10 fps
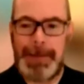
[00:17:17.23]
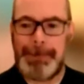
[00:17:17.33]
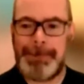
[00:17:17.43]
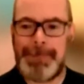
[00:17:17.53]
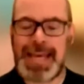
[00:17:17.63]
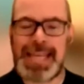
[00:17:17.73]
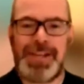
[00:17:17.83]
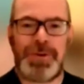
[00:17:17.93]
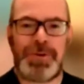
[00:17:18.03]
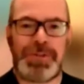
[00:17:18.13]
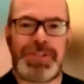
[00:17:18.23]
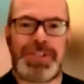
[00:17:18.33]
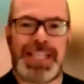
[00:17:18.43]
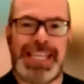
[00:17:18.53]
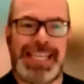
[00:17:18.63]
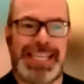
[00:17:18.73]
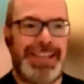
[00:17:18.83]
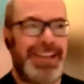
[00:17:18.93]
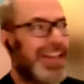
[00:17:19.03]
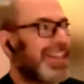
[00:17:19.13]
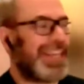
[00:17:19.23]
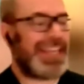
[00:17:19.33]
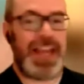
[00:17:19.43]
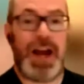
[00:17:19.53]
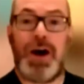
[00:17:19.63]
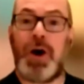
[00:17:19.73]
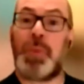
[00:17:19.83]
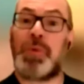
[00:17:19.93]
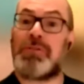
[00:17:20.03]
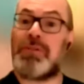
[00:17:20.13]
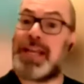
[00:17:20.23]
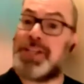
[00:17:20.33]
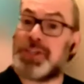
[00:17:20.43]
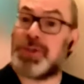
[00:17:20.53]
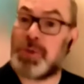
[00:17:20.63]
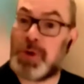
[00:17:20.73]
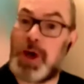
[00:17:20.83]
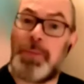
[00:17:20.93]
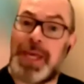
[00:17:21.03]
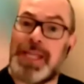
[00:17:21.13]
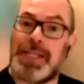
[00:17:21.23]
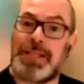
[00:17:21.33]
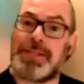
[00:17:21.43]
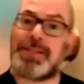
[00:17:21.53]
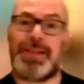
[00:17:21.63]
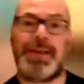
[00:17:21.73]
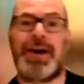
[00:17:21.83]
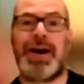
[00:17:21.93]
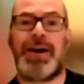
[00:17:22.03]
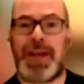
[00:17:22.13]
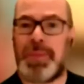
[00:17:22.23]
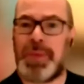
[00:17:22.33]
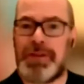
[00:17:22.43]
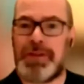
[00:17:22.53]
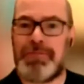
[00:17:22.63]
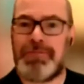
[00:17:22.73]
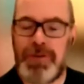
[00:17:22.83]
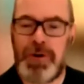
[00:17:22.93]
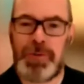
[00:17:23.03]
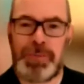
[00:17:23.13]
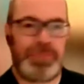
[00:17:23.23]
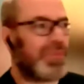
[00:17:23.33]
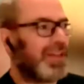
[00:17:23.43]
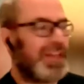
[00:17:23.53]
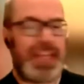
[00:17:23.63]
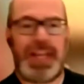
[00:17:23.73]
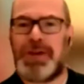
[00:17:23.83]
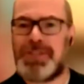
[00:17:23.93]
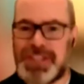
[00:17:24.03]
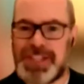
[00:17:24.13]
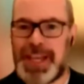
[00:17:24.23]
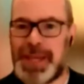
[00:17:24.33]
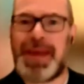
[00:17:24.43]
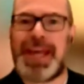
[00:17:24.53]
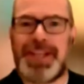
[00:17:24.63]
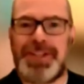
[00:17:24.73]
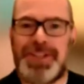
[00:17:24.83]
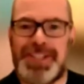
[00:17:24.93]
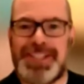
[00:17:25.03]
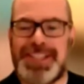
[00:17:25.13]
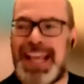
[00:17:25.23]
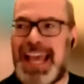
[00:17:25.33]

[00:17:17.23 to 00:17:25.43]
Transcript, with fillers: may not see the operational comments that are coming from site managers,